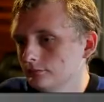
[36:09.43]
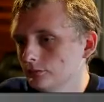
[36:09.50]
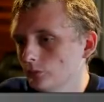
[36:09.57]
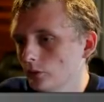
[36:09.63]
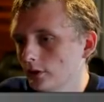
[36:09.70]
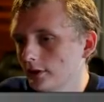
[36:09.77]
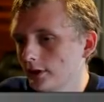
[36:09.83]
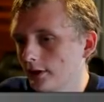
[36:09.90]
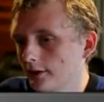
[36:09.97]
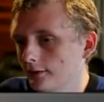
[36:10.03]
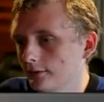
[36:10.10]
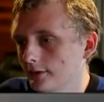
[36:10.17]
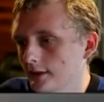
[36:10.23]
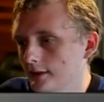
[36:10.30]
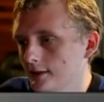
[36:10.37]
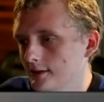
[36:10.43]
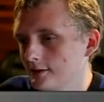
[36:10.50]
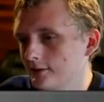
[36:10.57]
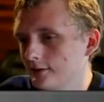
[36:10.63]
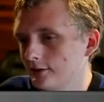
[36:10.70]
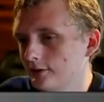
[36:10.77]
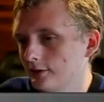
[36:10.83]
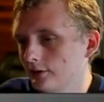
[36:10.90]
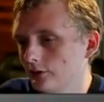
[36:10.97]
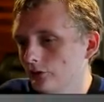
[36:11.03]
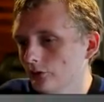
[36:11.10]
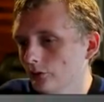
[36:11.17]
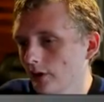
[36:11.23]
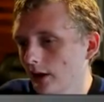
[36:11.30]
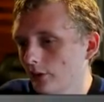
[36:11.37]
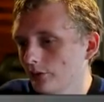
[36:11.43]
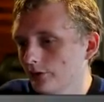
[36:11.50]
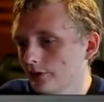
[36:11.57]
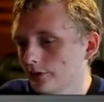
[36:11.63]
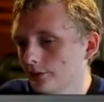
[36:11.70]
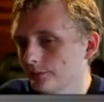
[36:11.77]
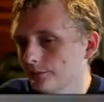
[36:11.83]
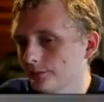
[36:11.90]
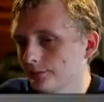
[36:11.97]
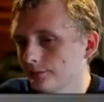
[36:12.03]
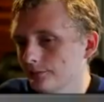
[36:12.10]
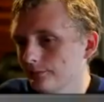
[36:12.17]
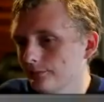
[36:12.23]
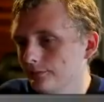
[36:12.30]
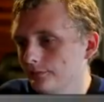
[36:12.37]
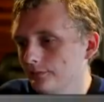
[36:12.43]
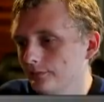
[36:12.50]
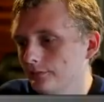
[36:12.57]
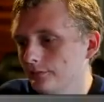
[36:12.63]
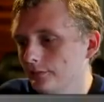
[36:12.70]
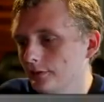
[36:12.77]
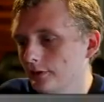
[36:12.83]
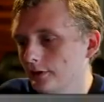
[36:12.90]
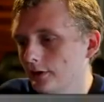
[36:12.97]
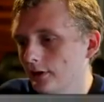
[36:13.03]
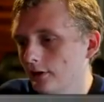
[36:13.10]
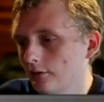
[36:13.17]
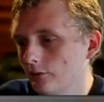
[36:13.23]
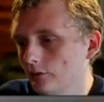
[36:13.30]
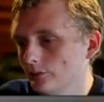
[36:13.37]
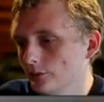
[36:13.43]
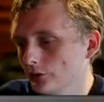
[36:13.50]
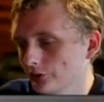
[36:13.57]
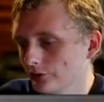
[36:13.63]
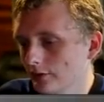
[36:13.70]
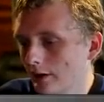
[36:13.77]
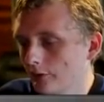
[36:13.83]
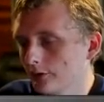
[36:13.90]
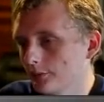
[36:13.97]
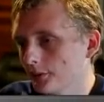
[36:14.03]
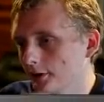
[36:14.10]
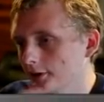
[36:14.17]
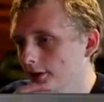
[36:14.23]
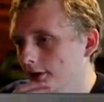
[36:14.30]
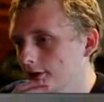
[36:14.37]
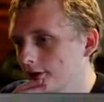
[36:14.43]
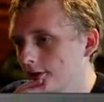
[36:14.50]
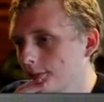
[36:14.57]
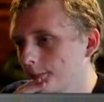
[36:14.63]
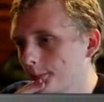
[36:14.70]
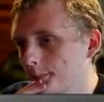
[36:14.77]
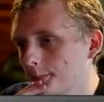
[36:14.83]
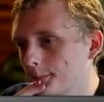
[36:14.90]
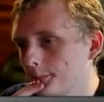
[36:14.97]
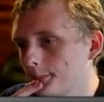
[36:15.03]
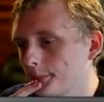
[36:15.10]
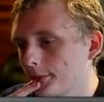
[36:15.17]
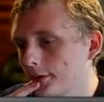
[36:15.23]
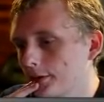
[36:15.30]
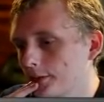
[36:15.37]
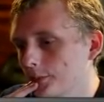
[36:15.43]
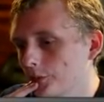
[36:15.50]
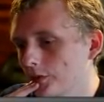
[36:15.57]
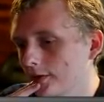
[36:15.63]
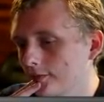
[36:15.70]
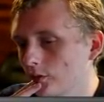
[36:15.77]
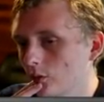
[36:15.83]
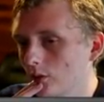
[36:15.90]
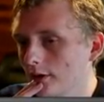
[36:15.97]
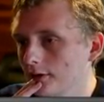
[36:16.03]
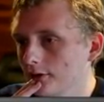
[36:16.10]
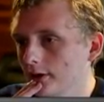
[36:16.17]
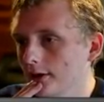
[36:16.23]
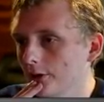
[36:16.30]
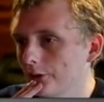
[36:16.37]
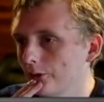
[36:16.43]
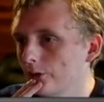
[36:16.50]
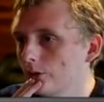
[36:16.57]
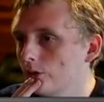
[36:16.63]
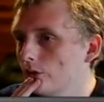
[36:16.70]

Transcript: And what can I even eat? A Drowner? And one more Drowner in my deck. We have no weather out.